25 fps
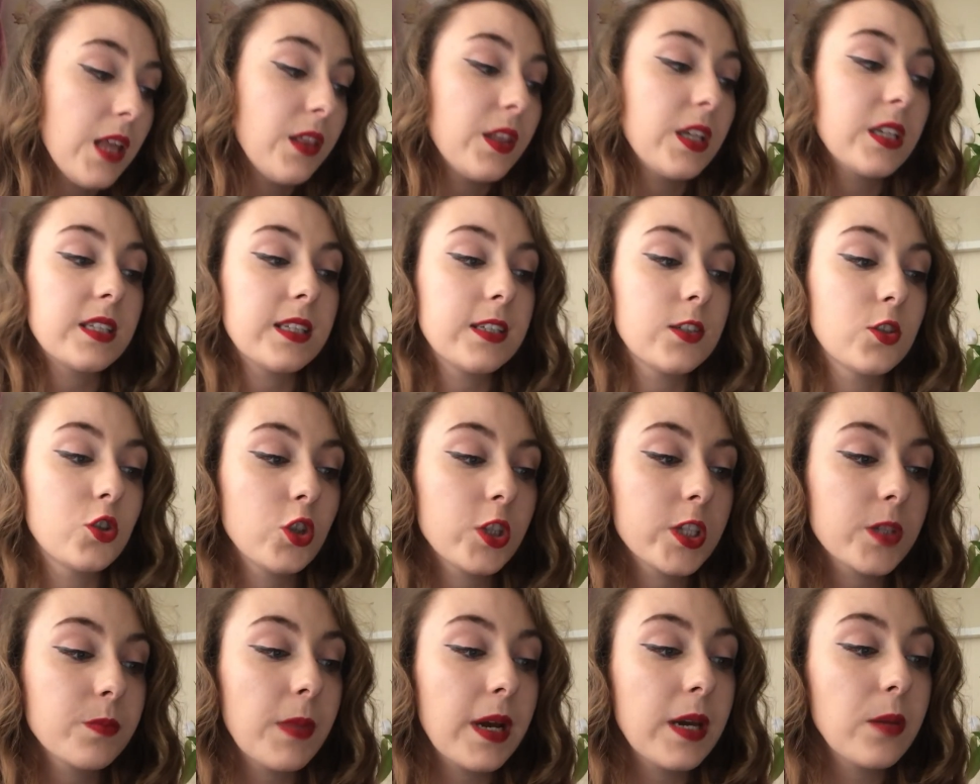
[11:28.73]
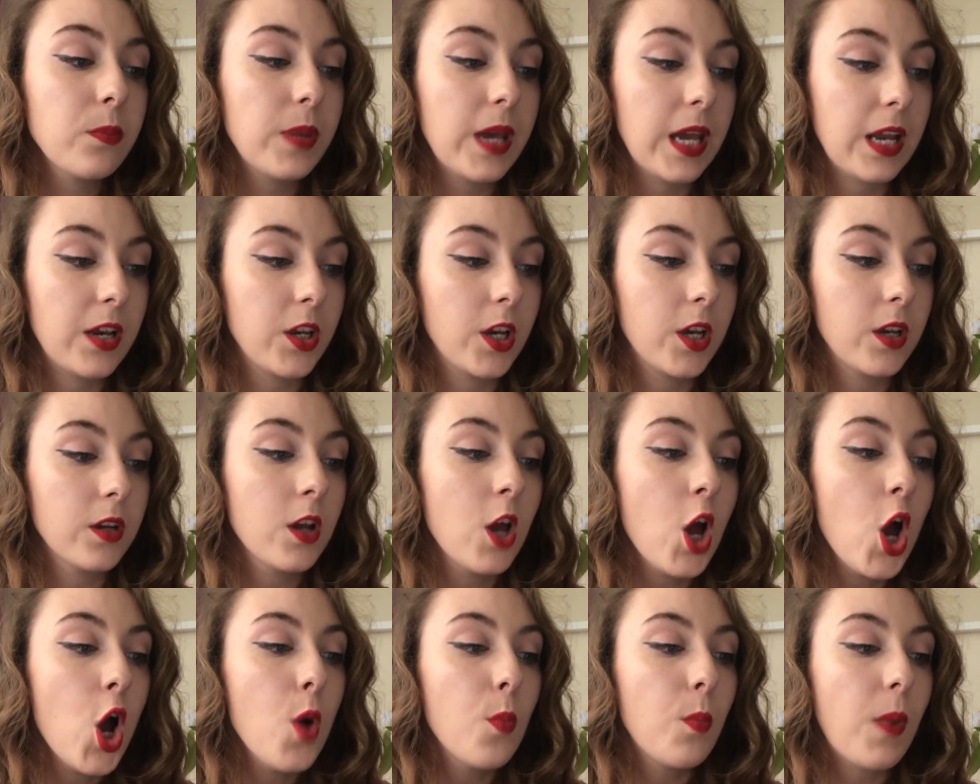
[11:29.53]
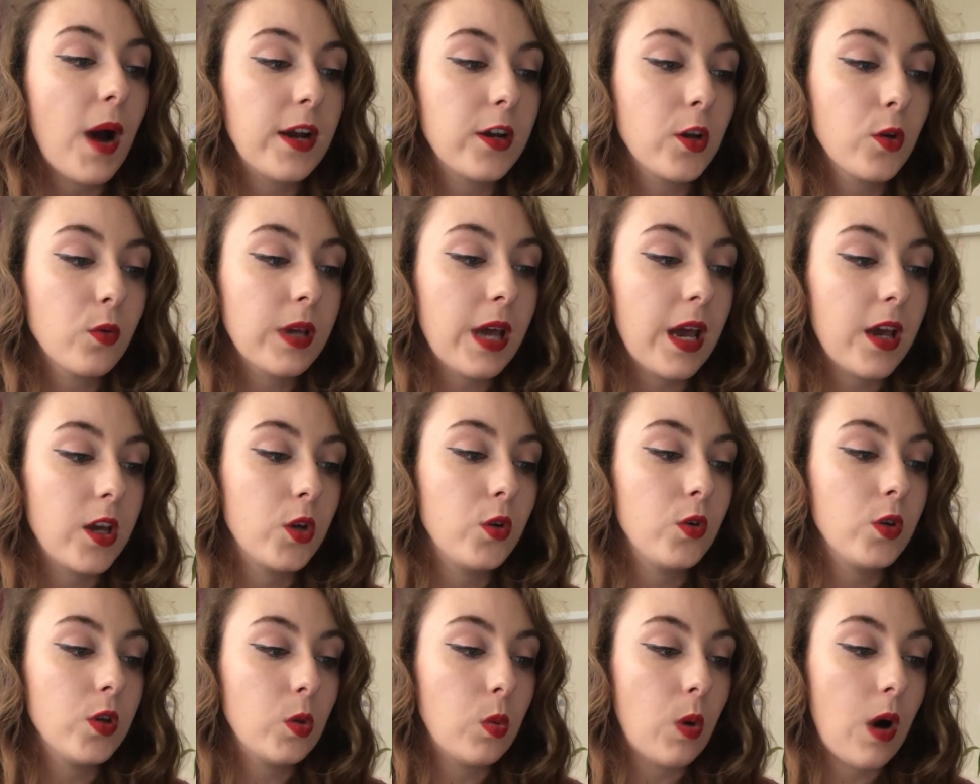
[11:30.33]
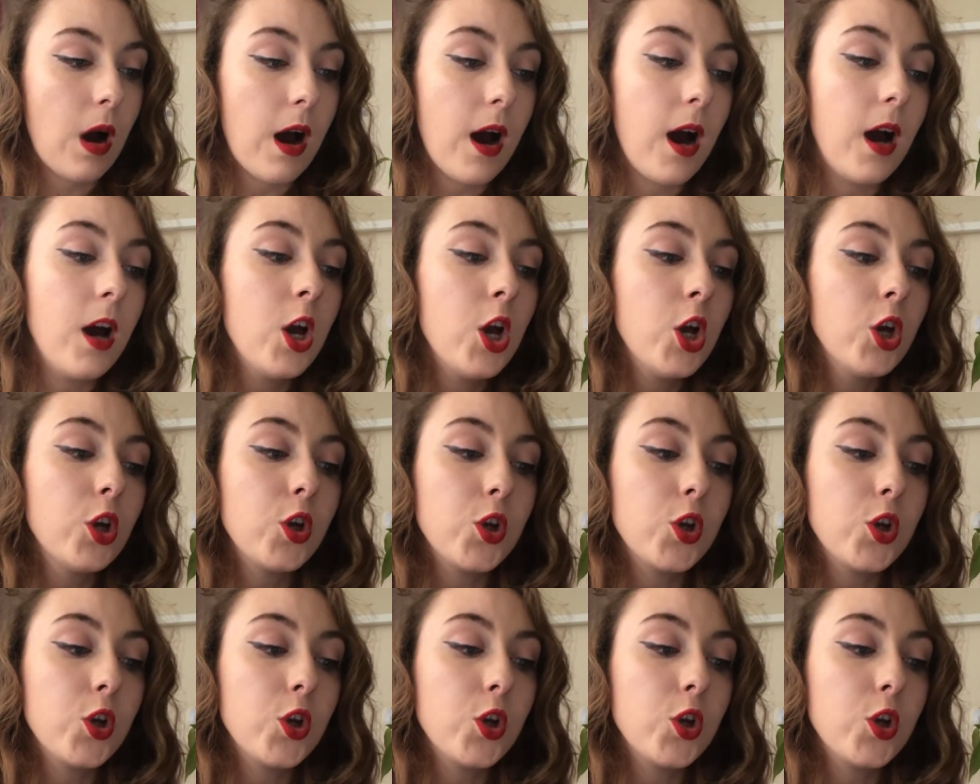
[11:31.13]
This is just my opinion, but I don't care who you are.